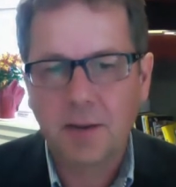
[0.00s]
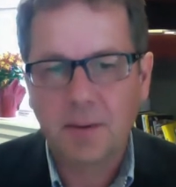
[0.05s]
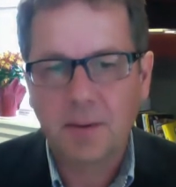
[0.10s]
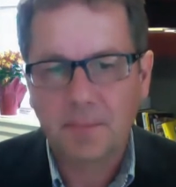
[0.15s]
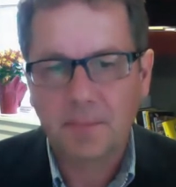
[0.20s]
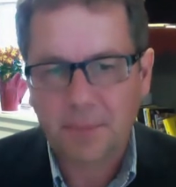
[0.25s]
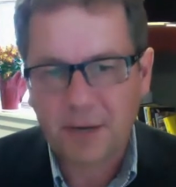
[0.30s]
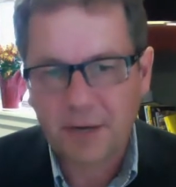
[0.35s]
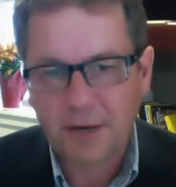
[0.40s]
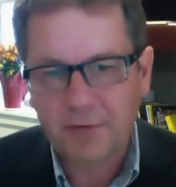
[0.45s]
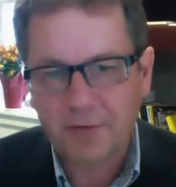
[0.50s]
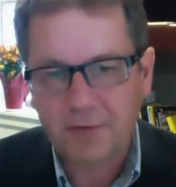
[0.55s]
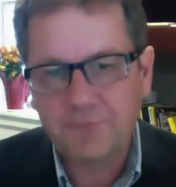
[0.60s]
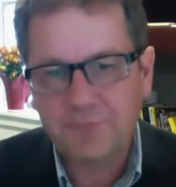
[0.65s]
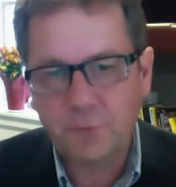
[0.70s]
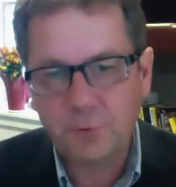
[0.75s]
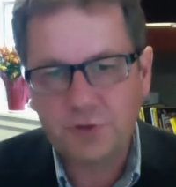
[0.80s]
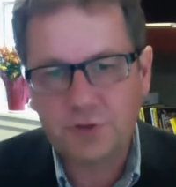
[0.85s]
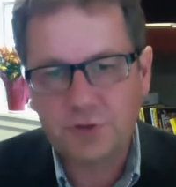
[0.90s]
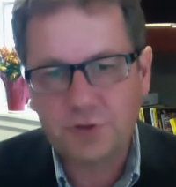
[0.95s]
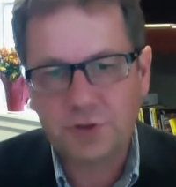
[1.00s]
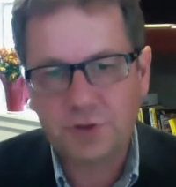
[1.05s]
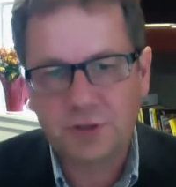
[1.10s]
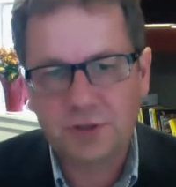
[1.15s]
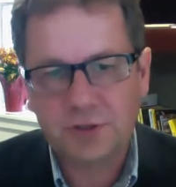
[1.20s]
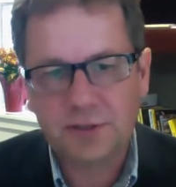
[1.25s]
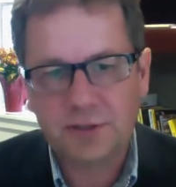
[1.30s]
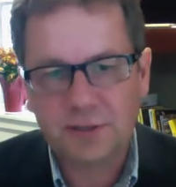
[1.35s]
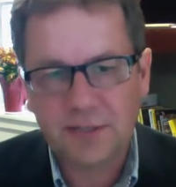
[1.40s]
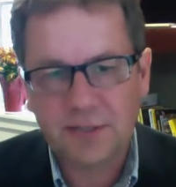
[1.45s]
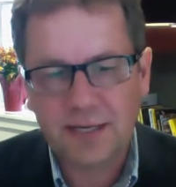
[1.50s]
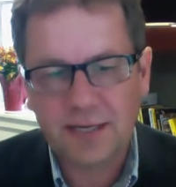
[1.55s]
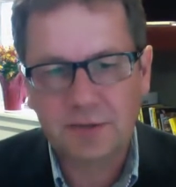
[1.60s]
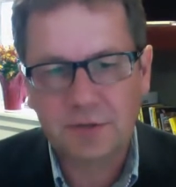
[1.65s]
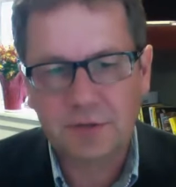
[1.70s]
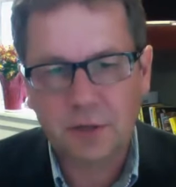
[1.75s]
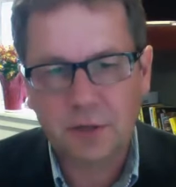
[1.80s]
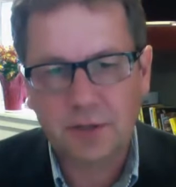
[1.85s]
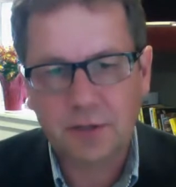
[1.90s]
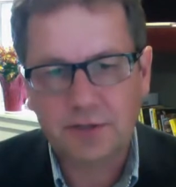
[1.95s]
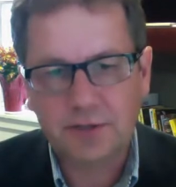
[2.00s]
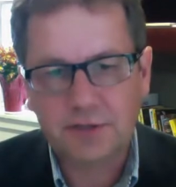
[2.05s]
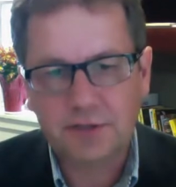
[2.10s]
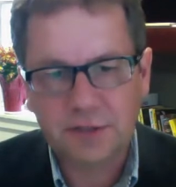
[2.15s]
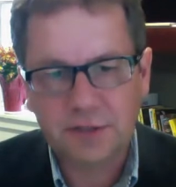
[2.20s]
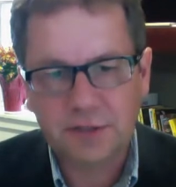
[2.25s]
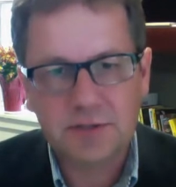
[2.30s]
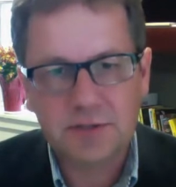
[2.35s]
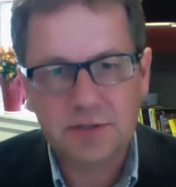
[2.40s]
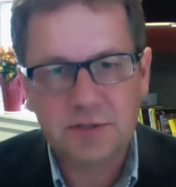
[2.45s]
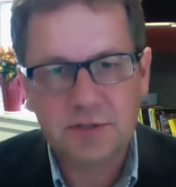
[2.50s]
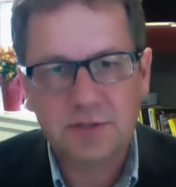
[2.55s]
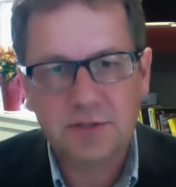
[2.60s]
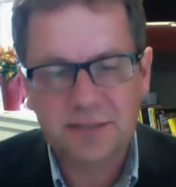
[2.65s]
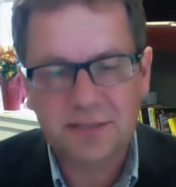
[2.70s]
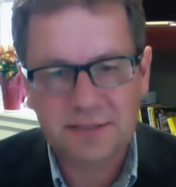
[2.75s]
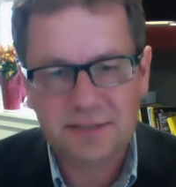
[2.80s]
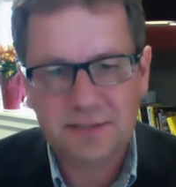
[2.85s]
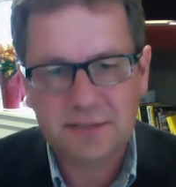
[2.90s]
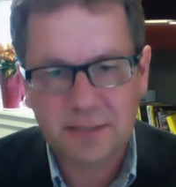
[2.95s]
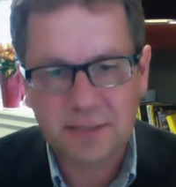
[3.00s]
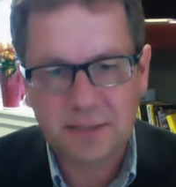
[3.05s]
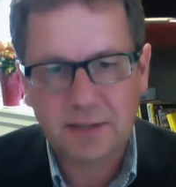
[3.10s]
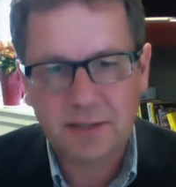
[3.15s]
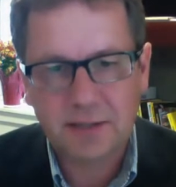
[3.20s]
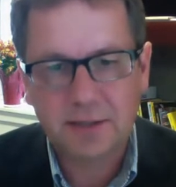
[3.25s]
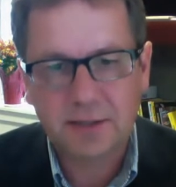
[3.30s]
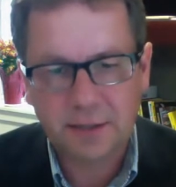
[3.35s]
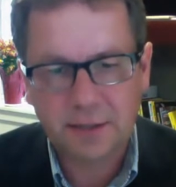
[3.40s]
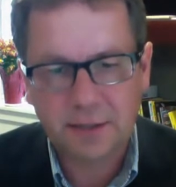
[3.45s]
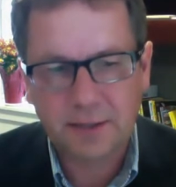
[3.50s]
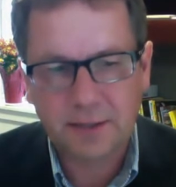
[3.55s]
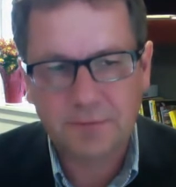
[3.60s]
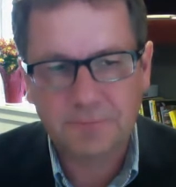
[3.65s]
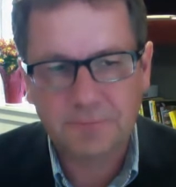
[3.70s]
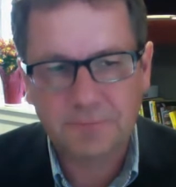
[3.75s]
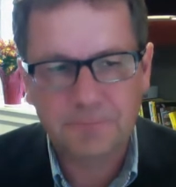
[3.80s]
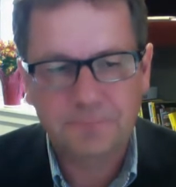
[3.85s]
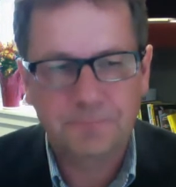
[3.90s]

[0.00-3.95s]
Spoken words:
But unfortunately, that knowledge is not necessarily